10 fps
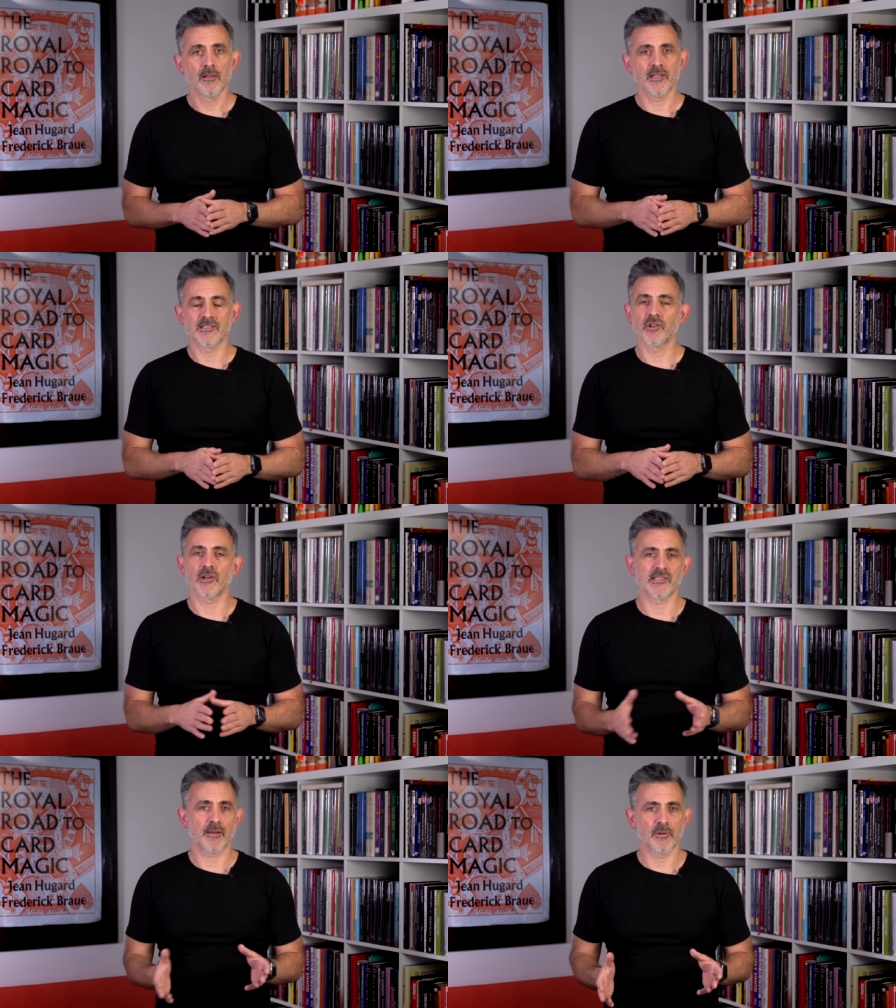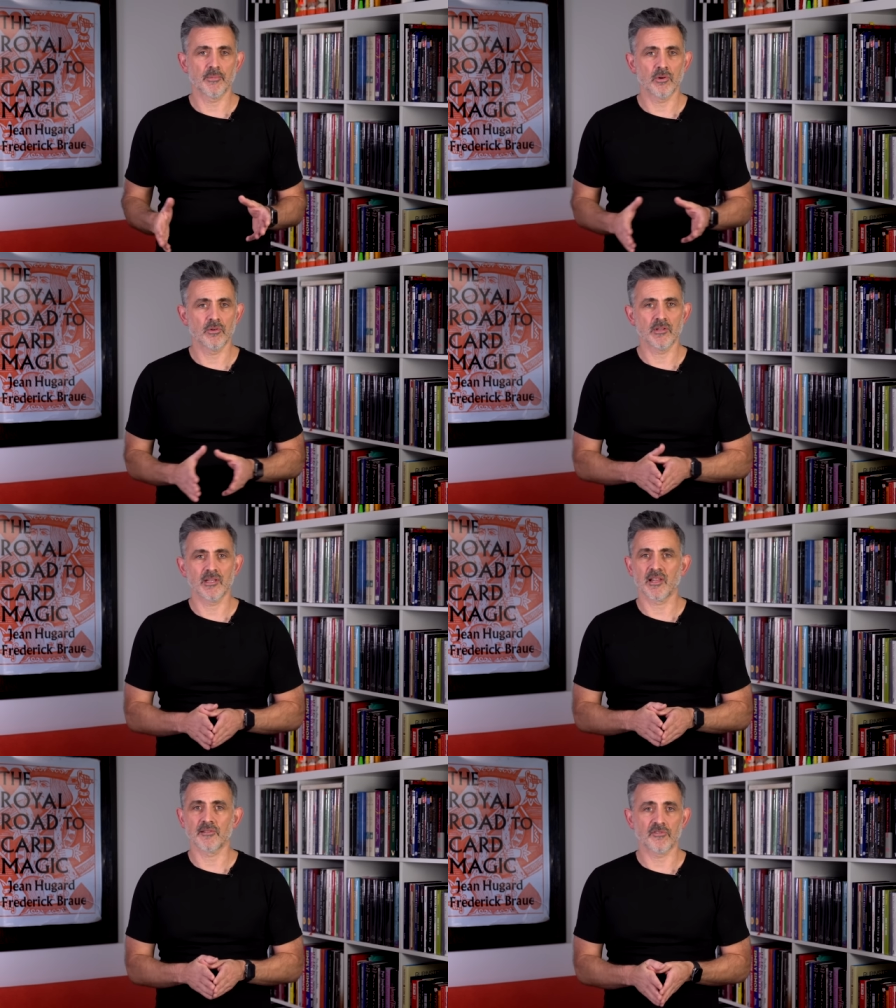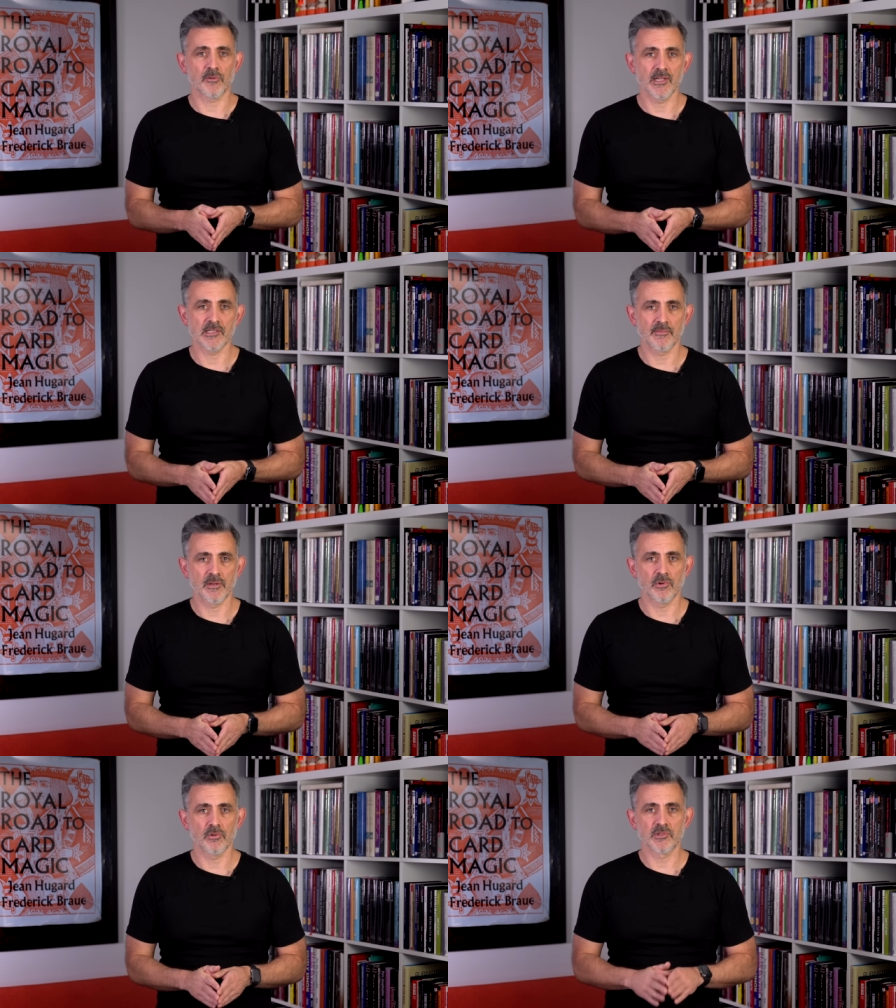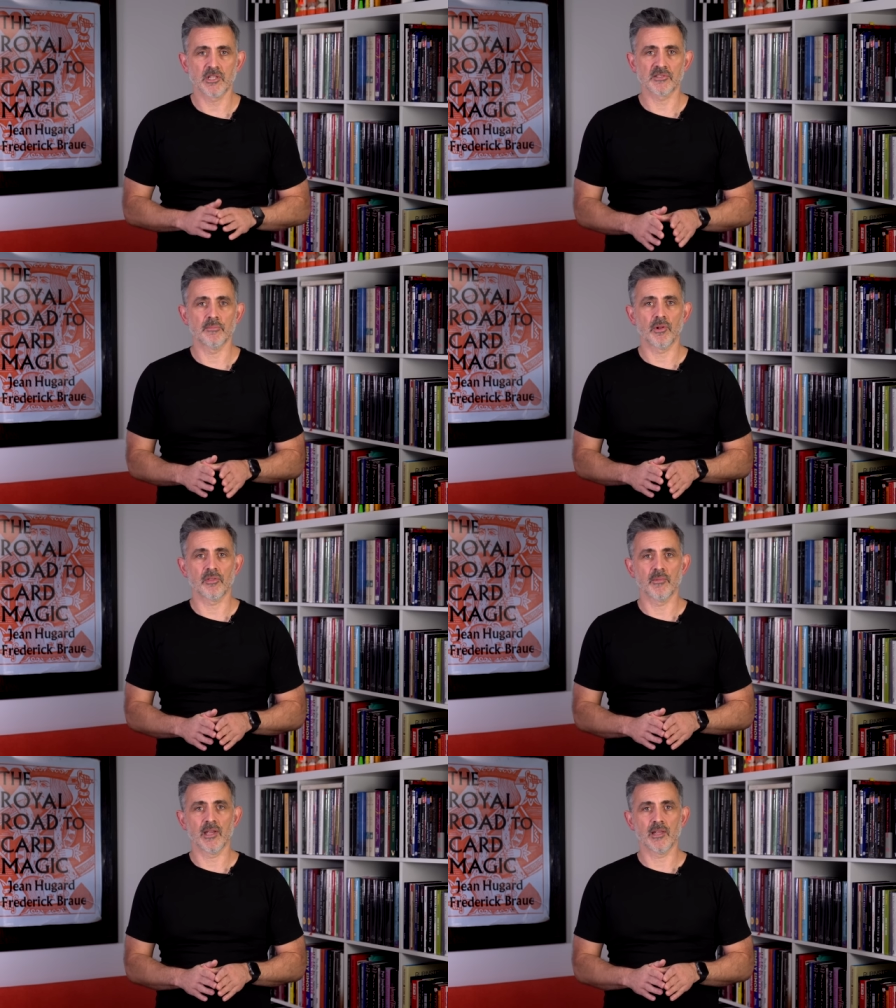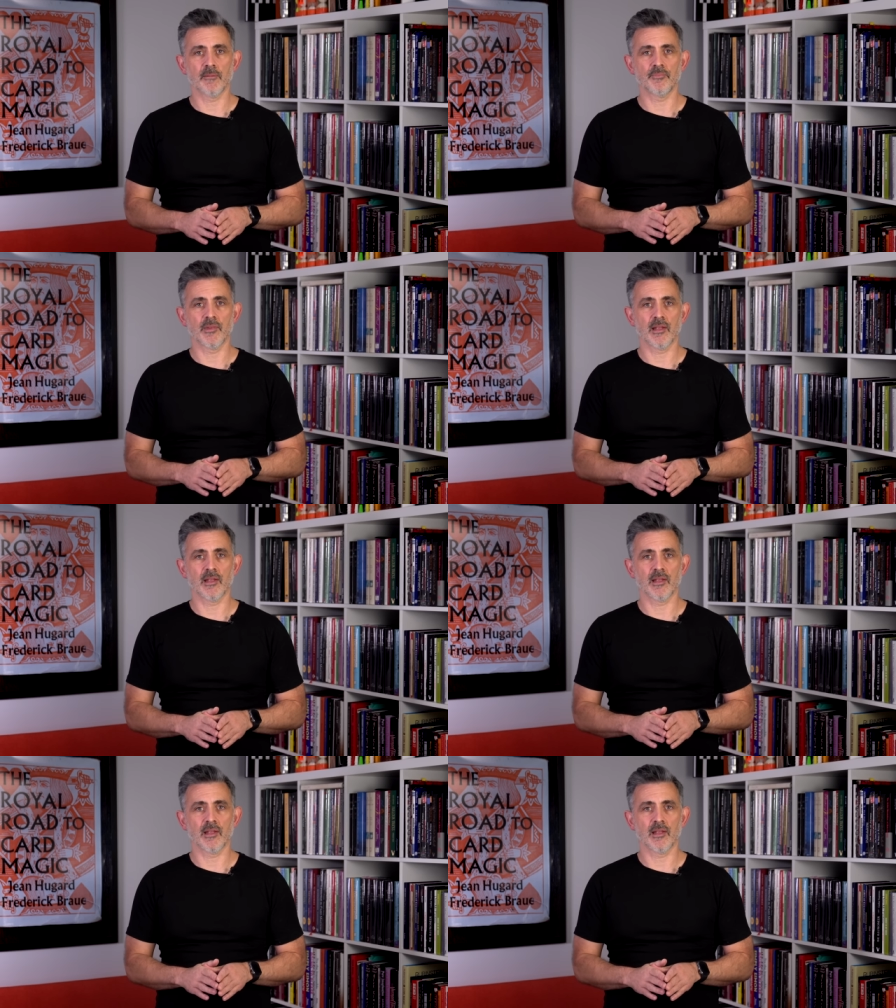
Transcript: It's not examinable. It doesn't have to be examinable. It doesn't bother me.